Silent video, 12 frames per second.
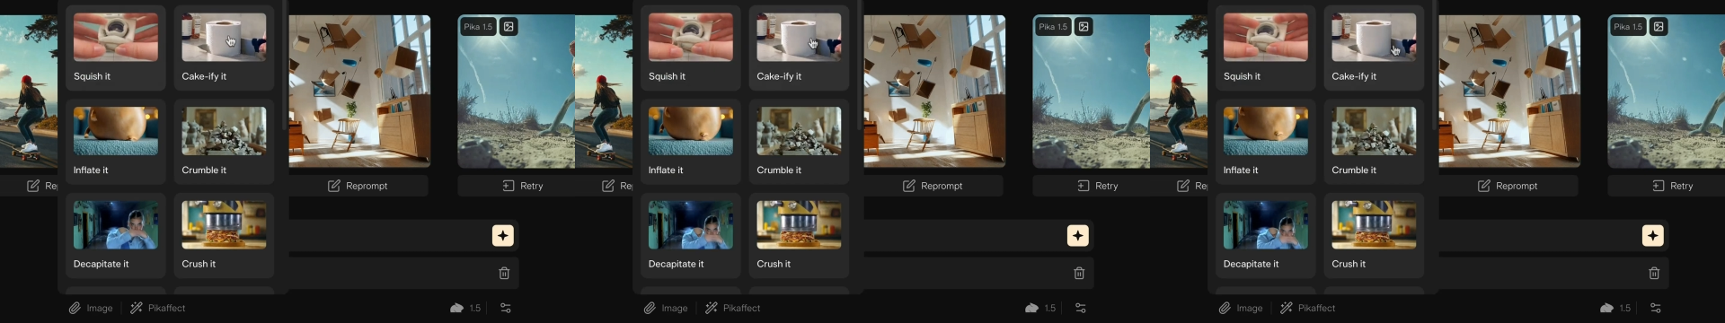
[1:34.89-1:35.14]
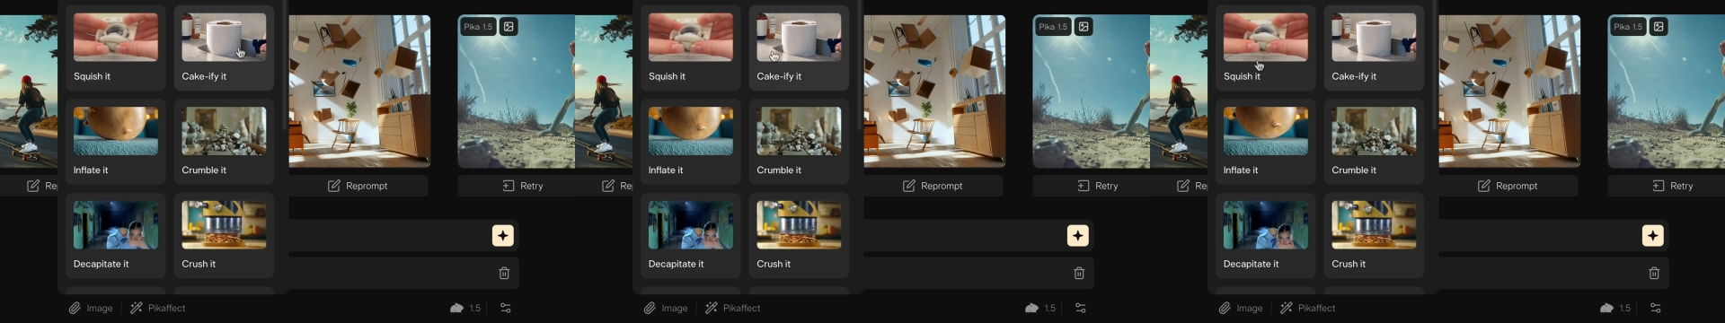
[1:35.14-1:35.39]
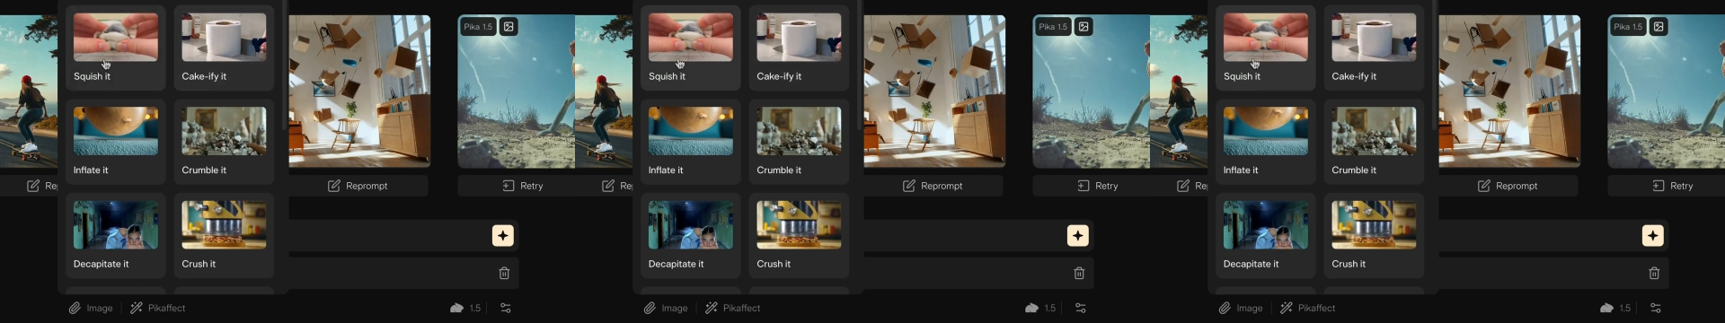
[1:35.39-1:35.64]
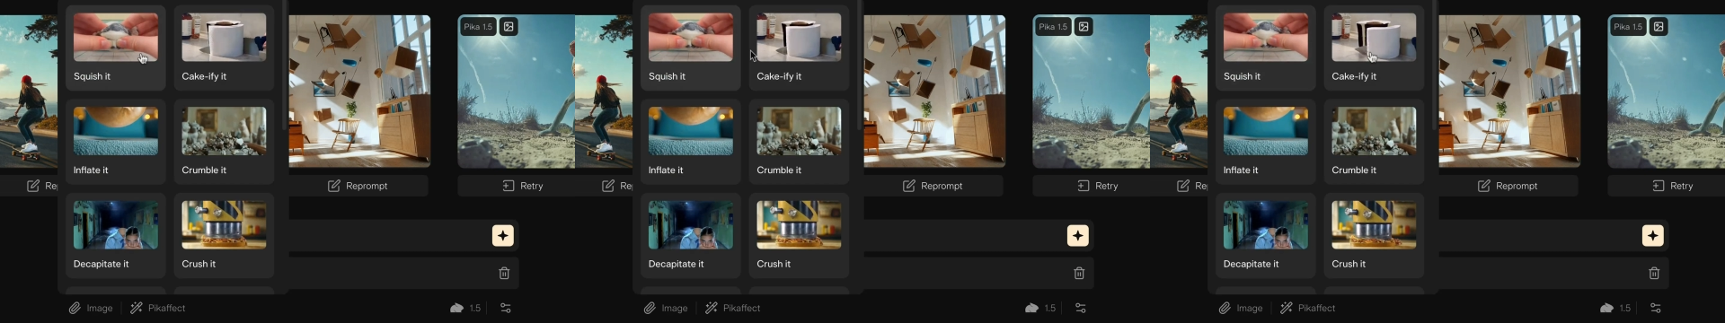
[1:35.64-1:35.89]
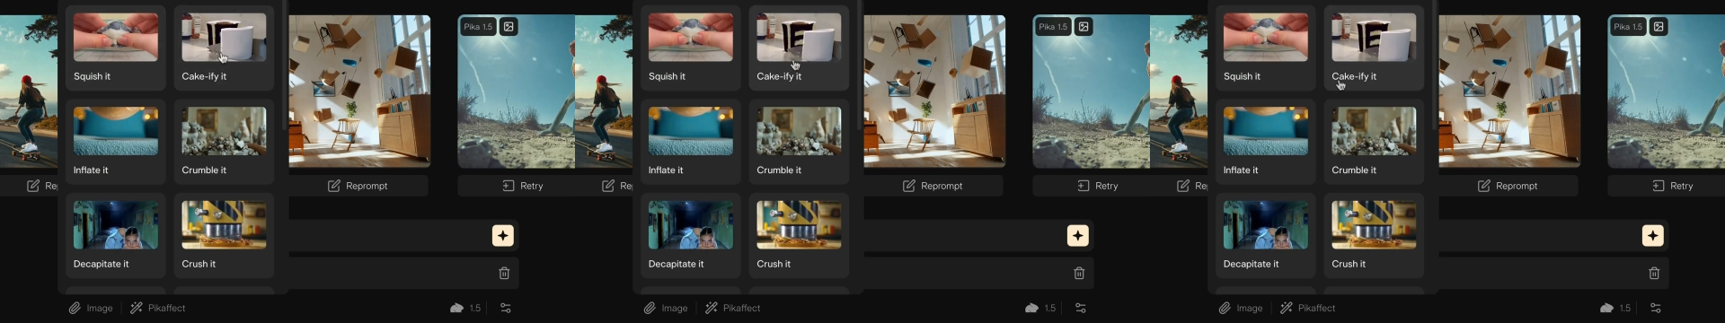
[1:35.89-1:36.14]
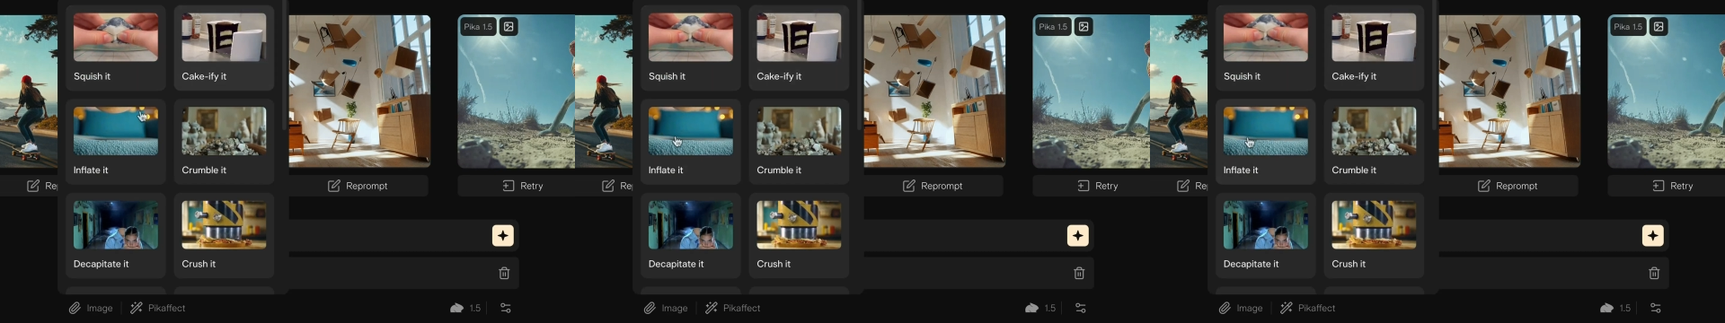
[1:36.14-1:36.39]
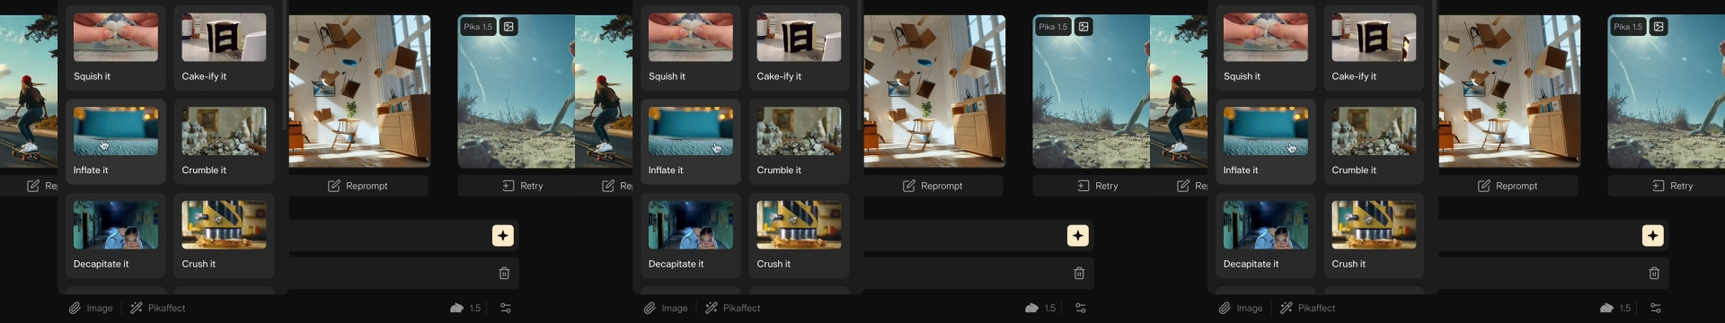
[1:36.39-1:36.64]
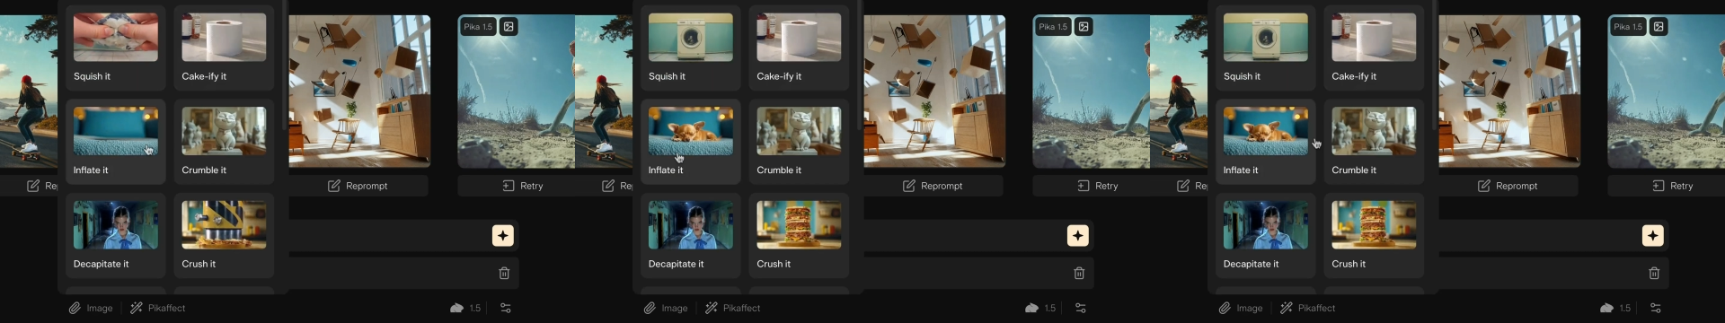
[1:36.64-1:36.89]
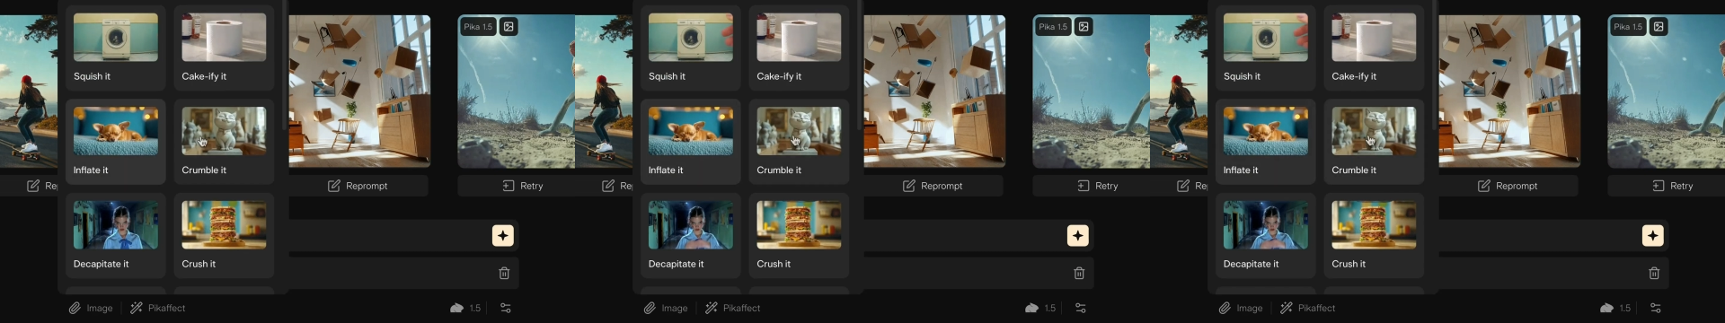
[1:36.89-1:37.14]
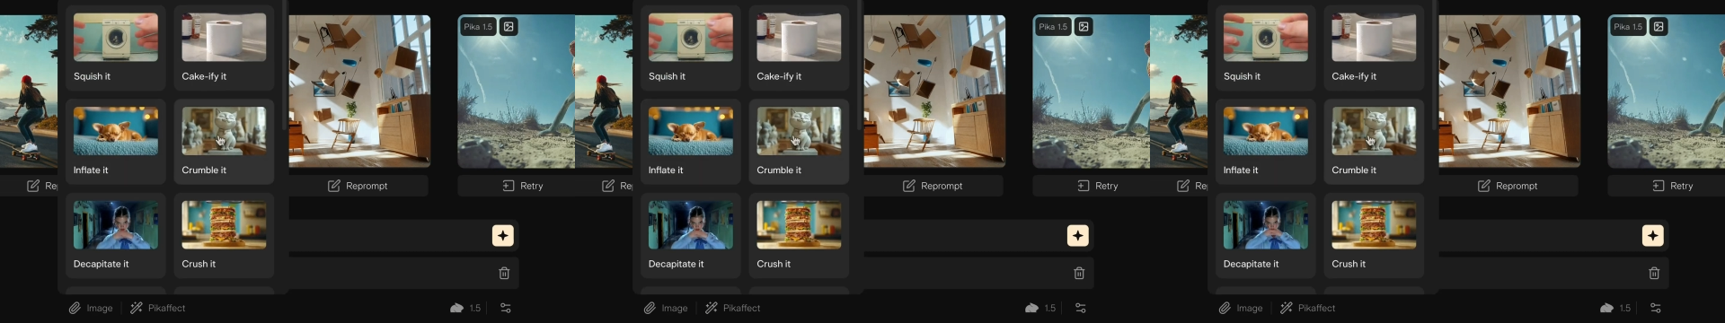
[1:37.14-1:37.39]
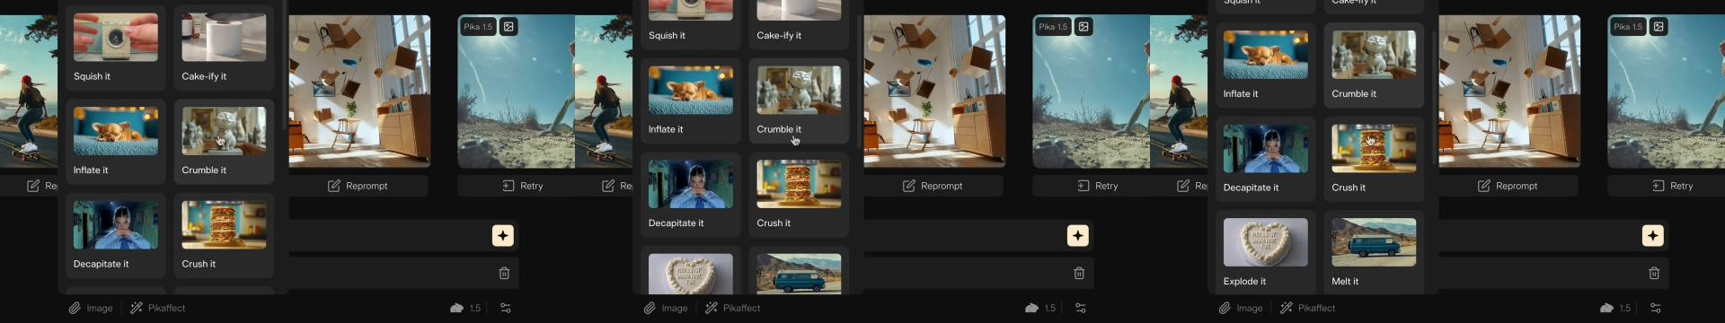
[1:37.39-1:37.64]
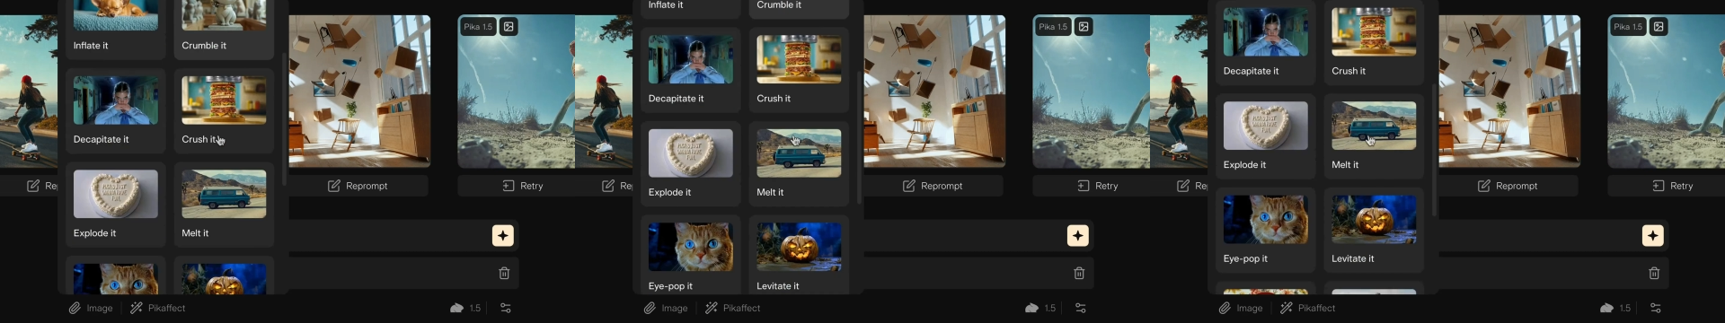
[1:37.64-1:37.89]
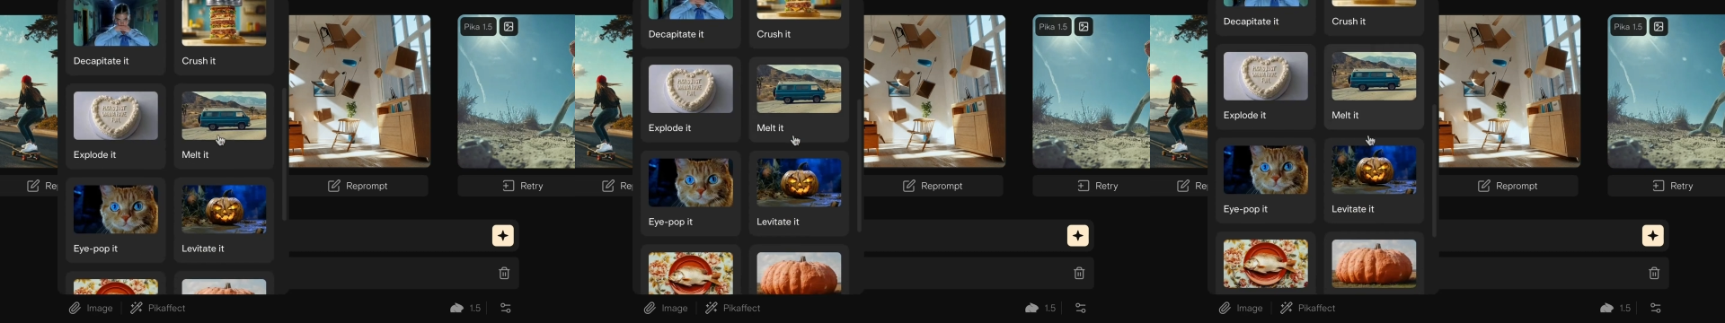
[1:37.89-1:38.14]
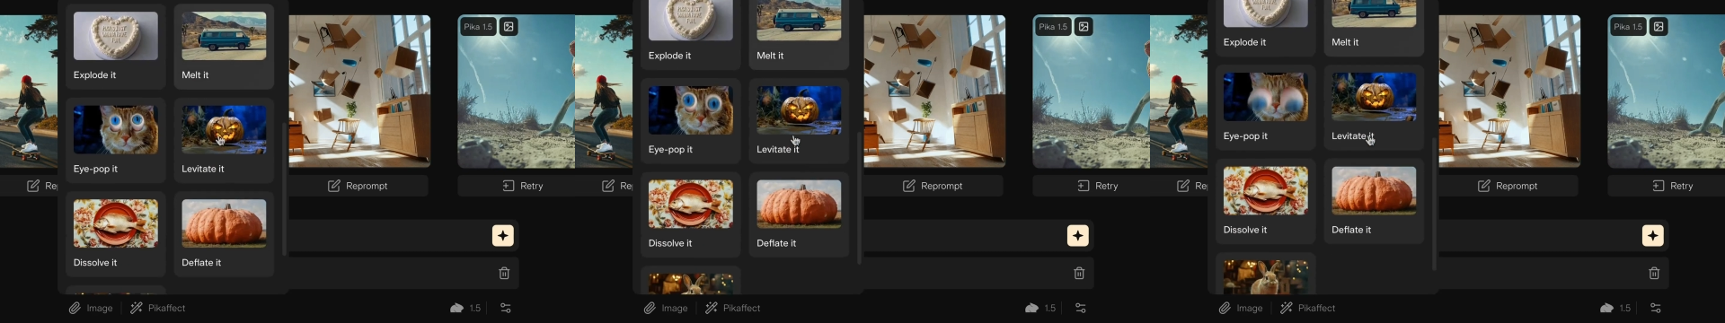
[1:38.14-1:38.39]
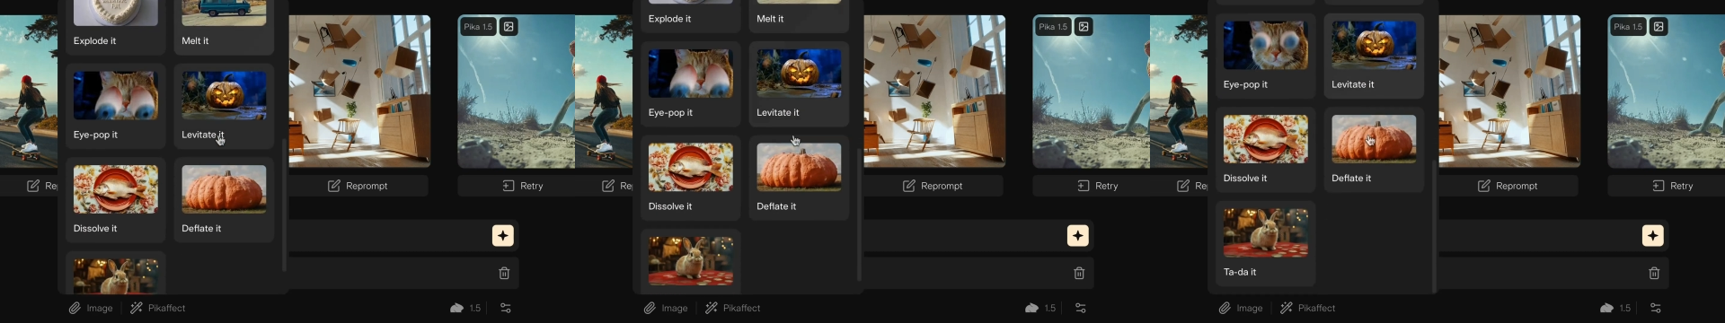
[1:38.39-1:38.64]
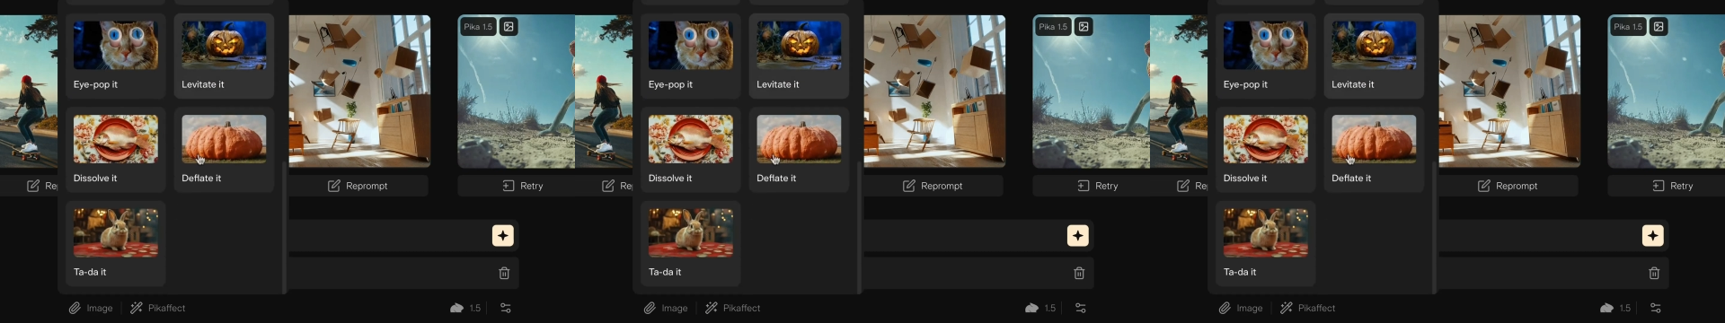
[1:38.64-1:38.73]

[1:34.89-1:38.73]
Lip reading: [unreadable: no face in view]